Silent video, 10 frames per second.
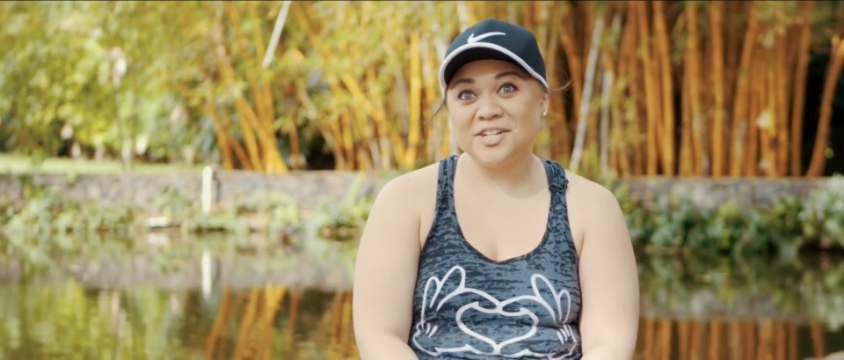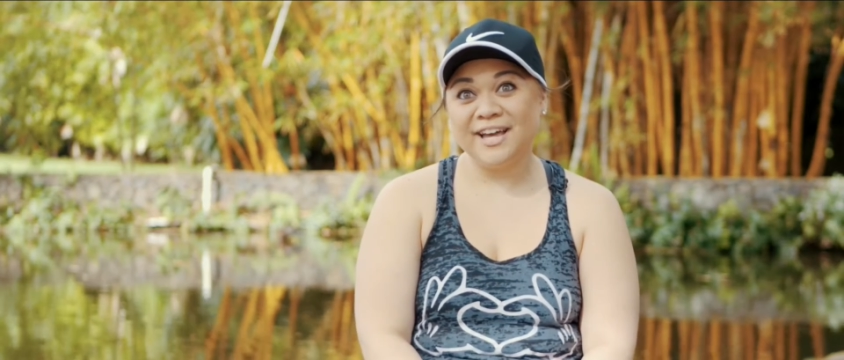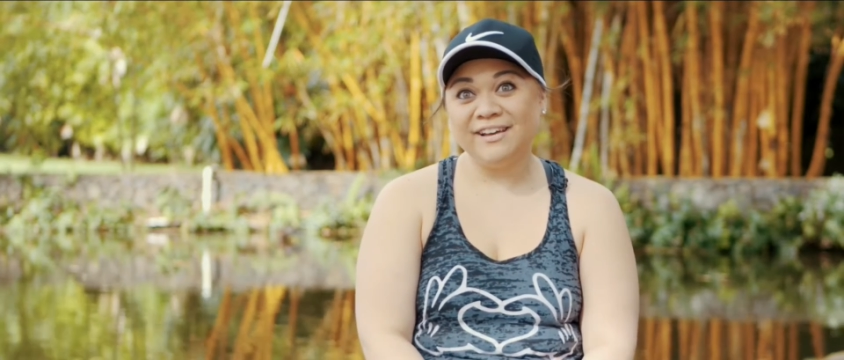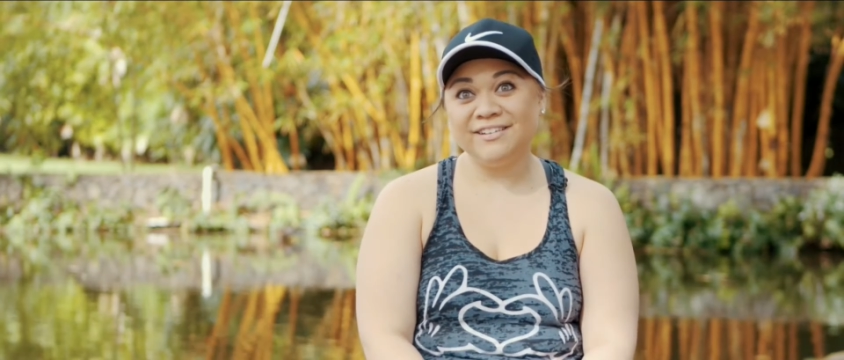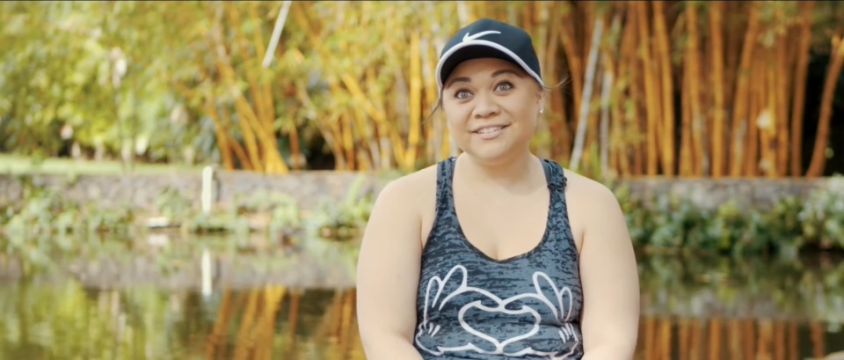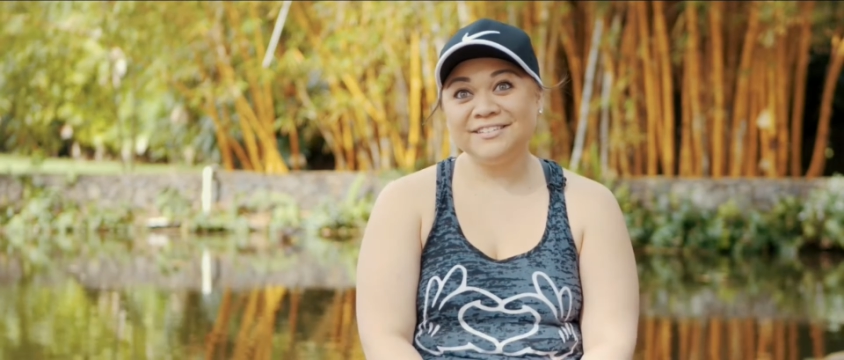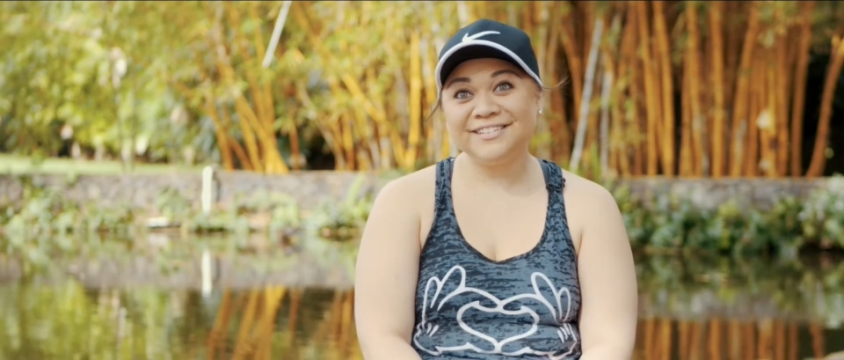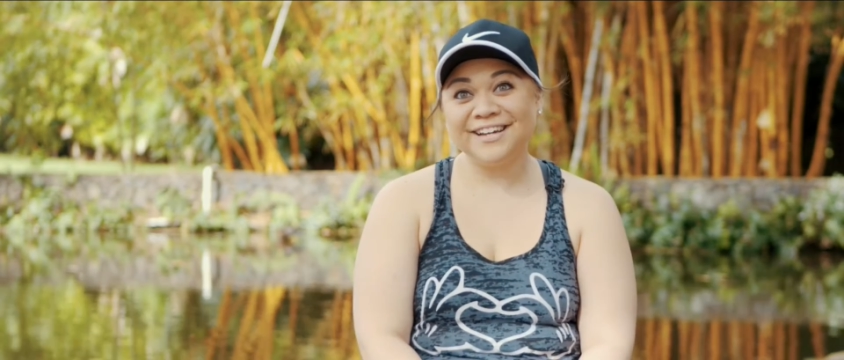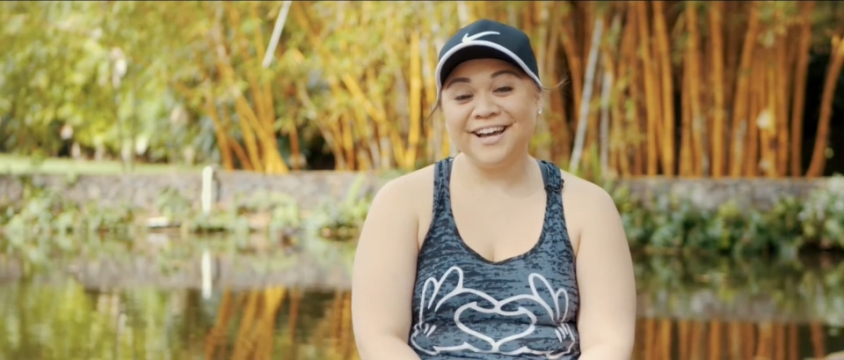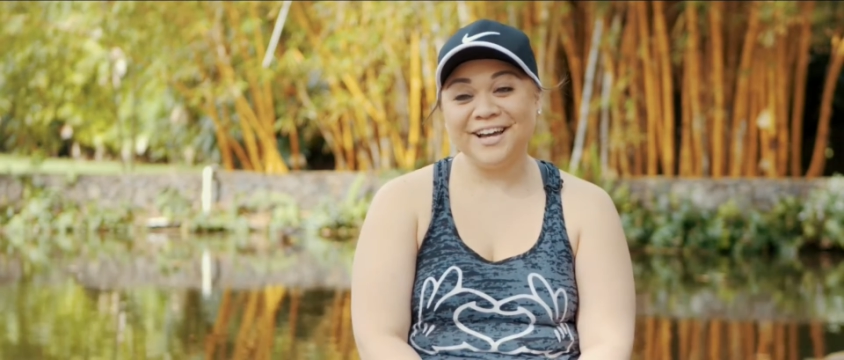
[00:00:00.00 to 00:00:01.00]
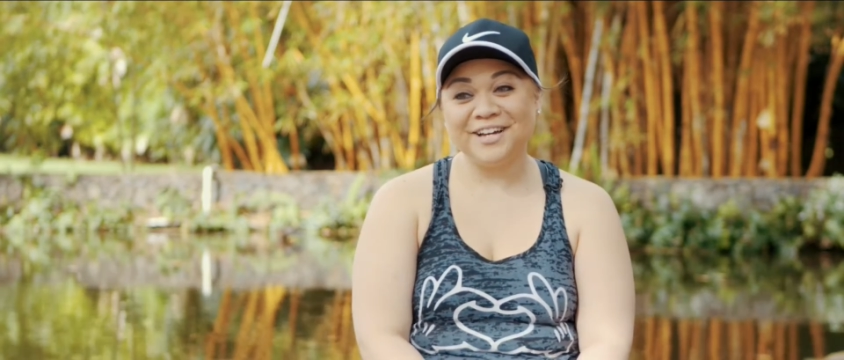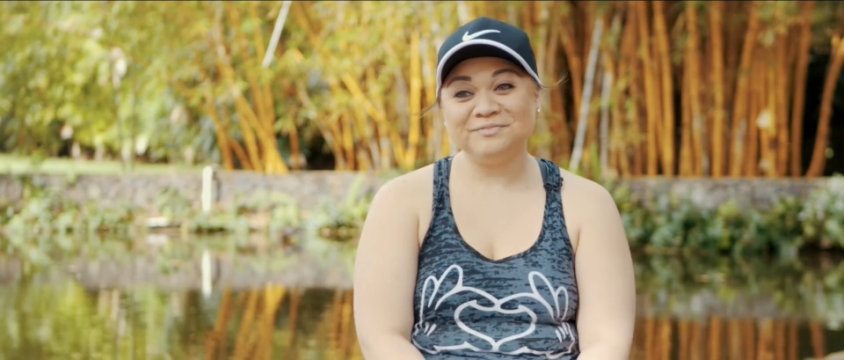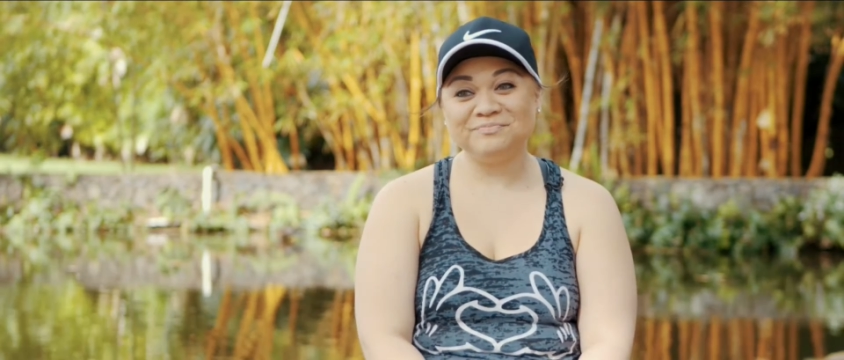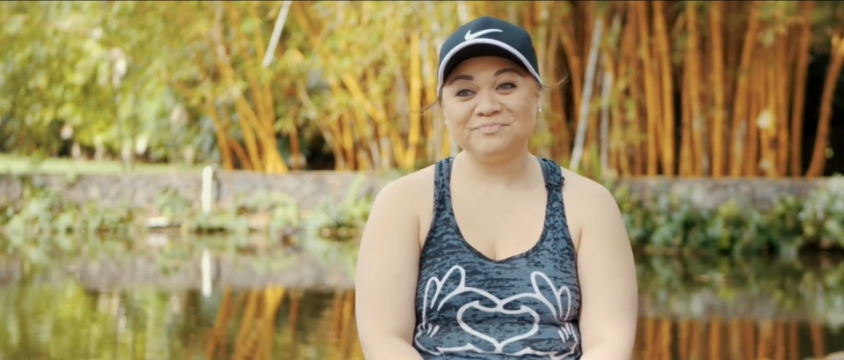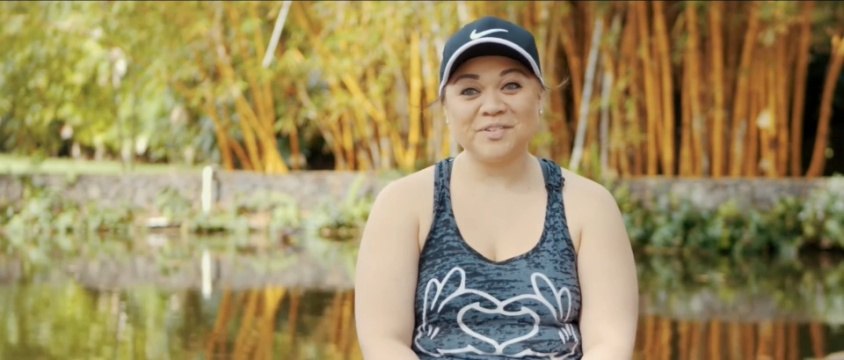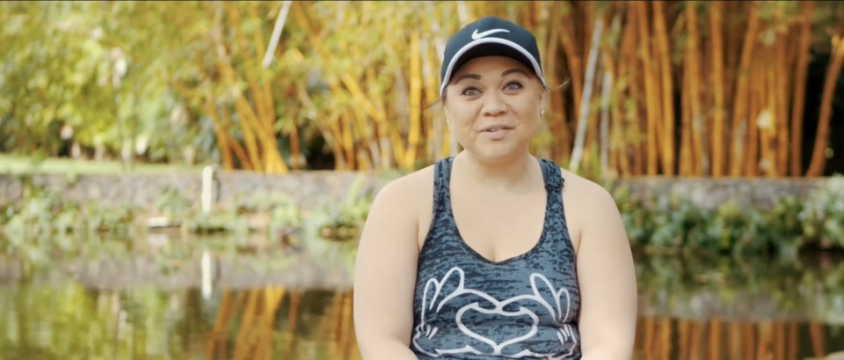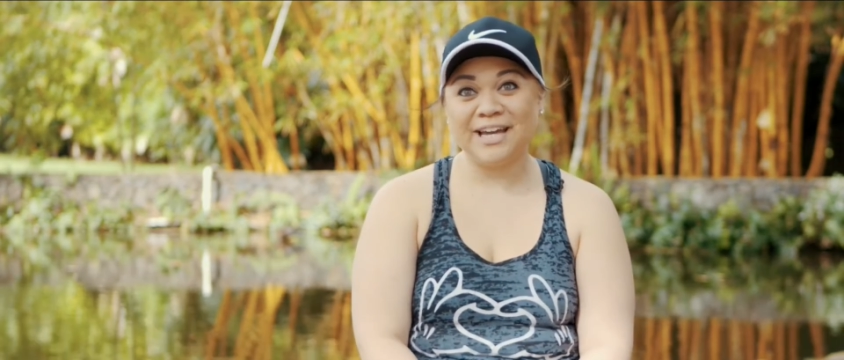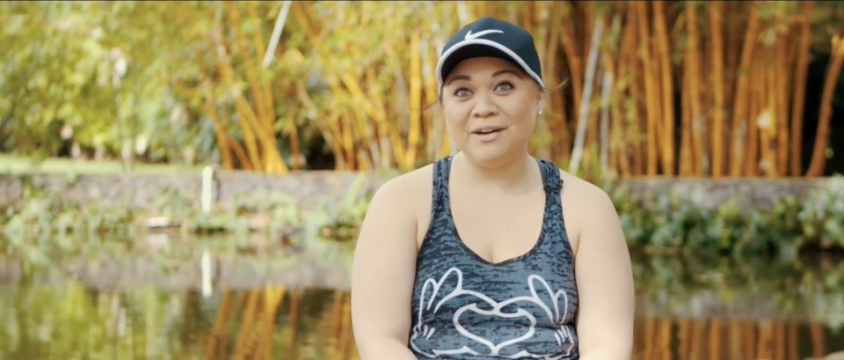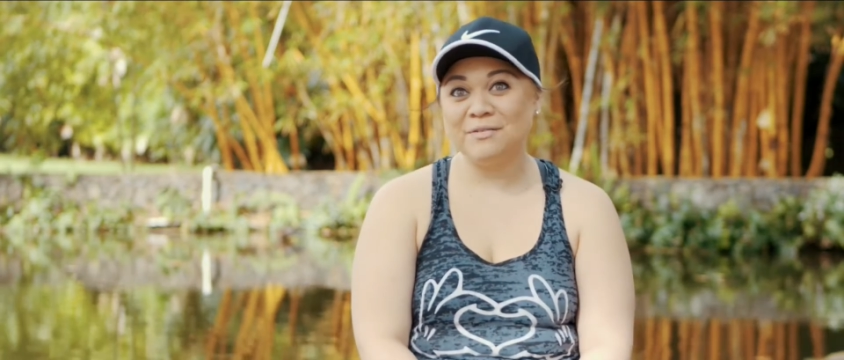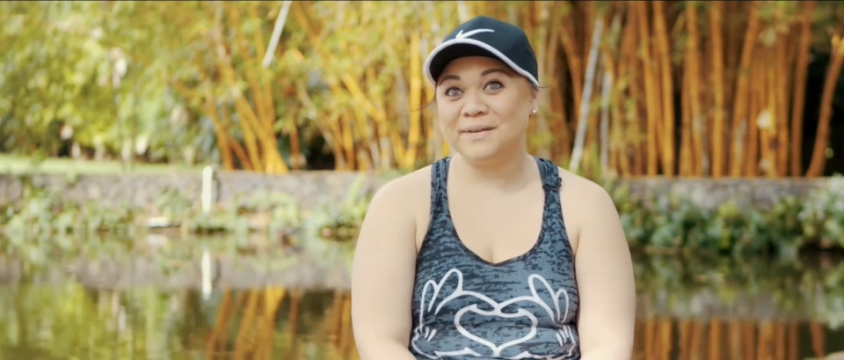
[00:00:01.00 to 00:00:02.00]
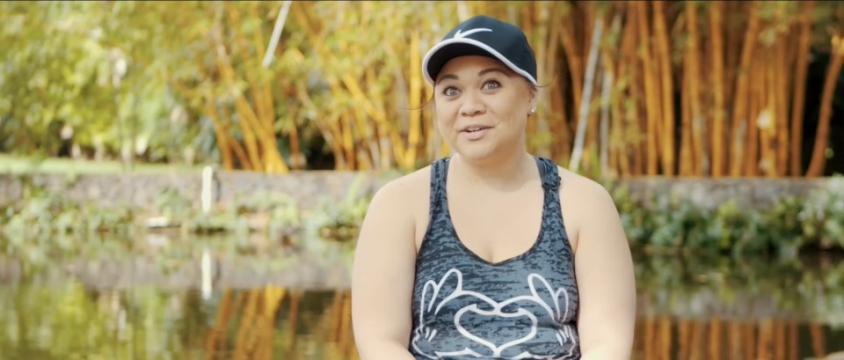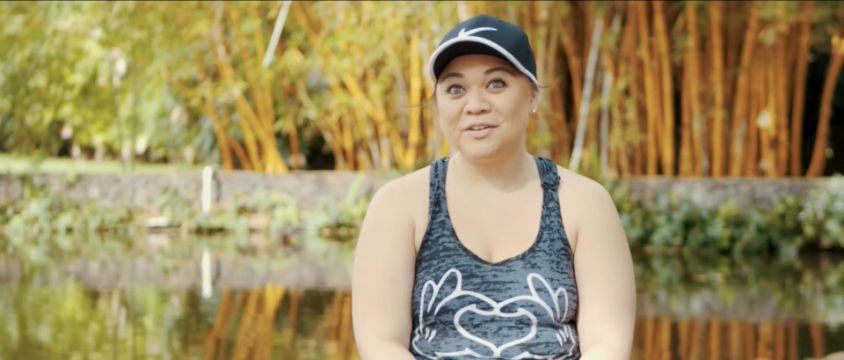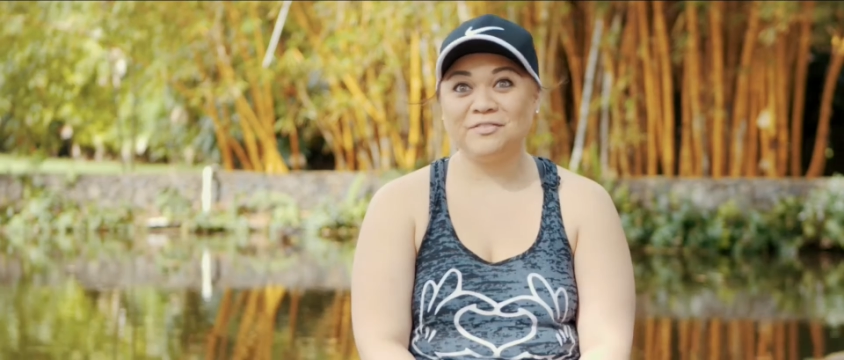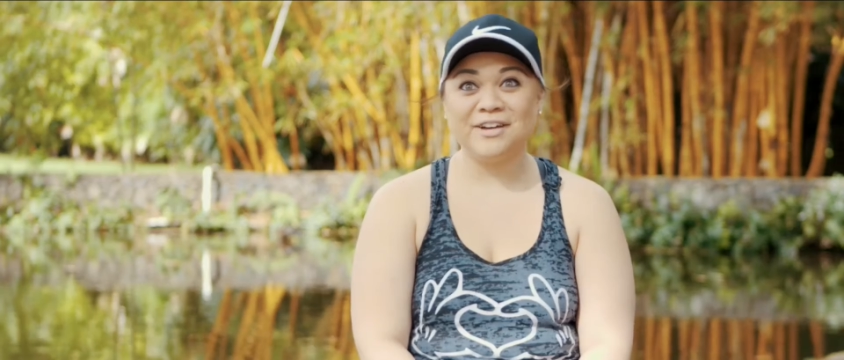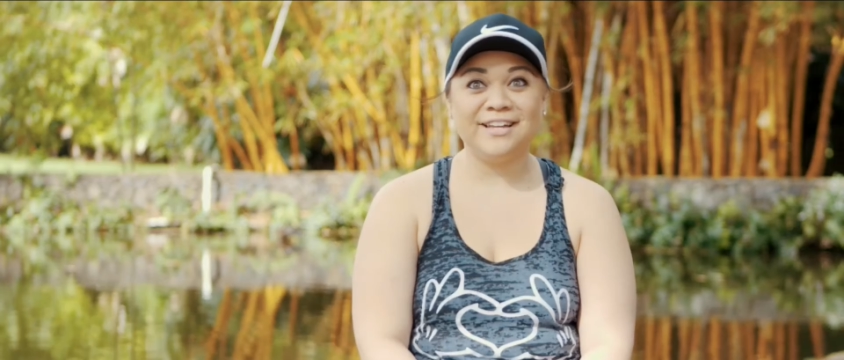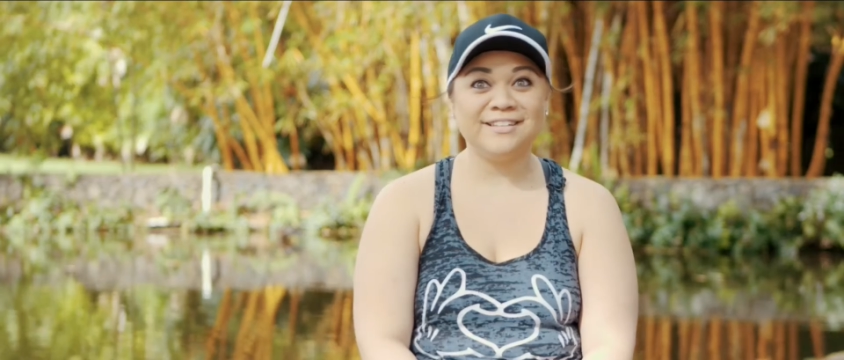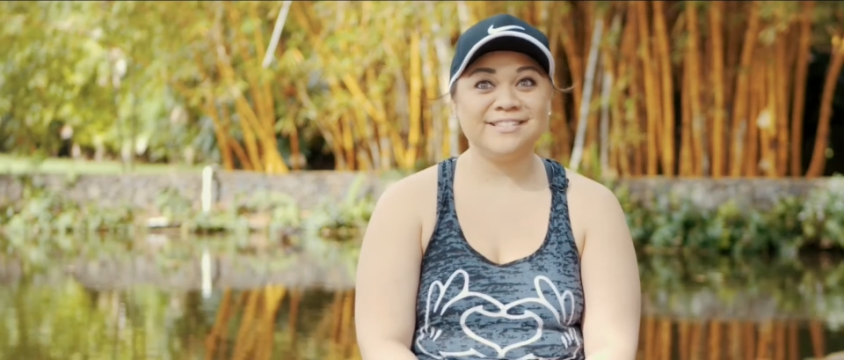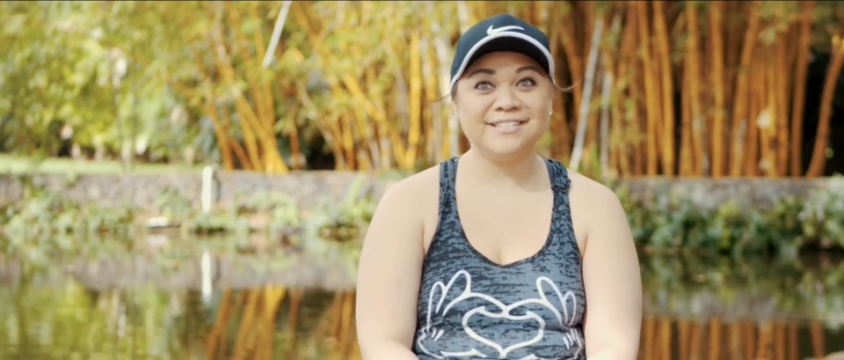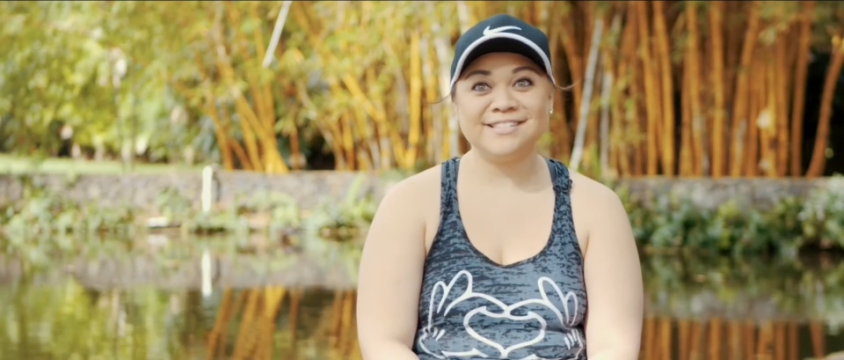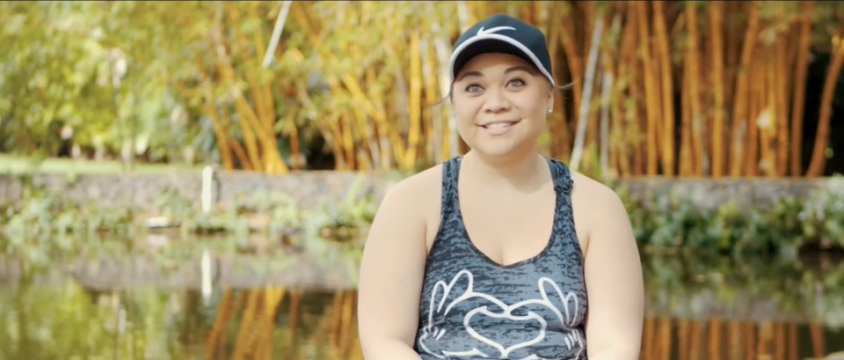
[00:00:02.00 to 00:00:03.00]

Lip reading: child, going out with my girlfriends.